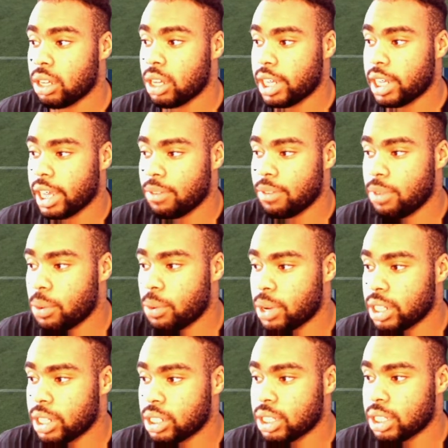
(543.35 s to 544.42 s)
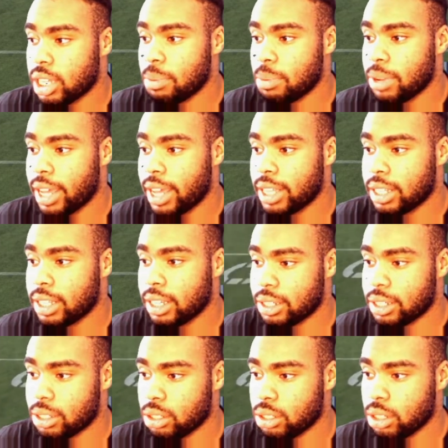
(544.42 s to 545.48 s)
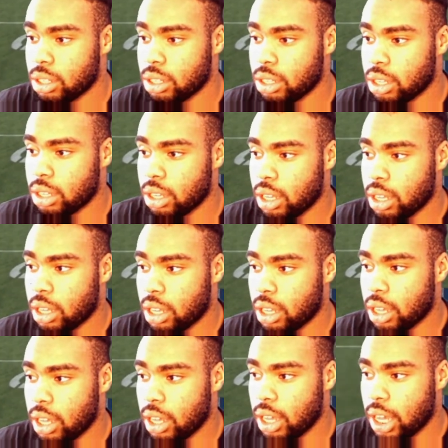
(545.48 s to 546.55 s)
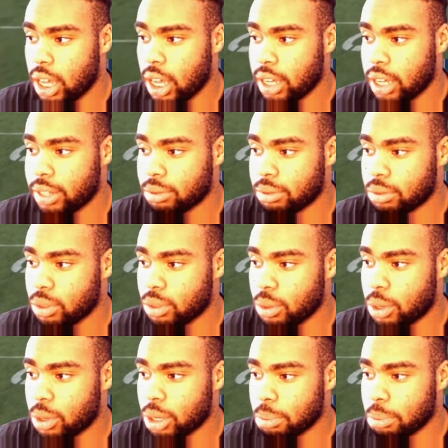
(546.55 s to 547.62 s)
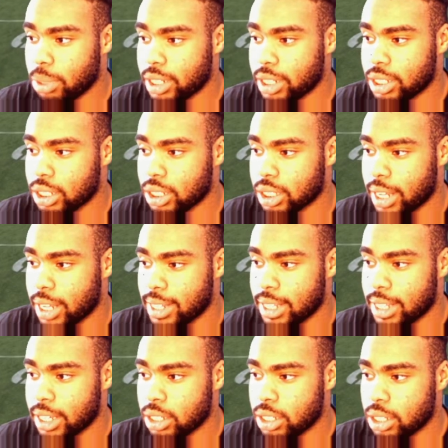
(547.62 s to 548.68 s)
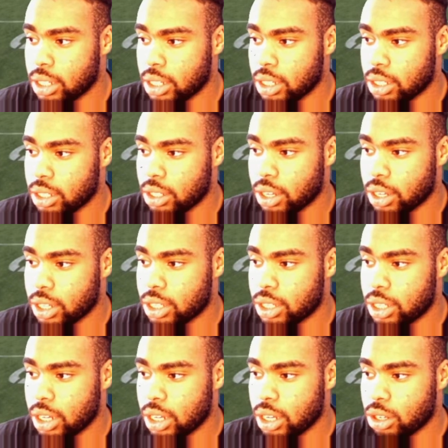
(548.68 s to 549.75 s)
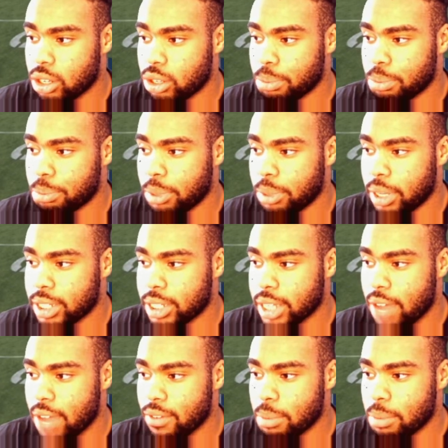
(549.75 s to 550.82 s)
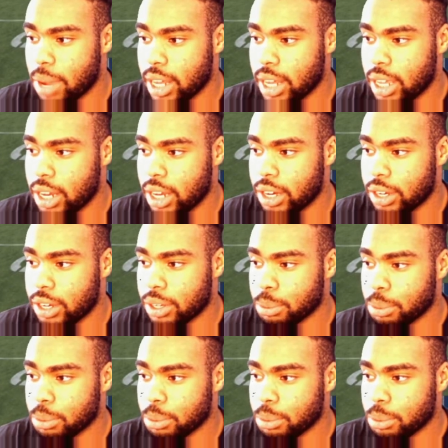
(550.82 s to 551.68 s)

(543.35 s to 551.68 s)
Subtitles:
Like if you want to just keep it like this and want to blitz just like this, you can still blitz everybody here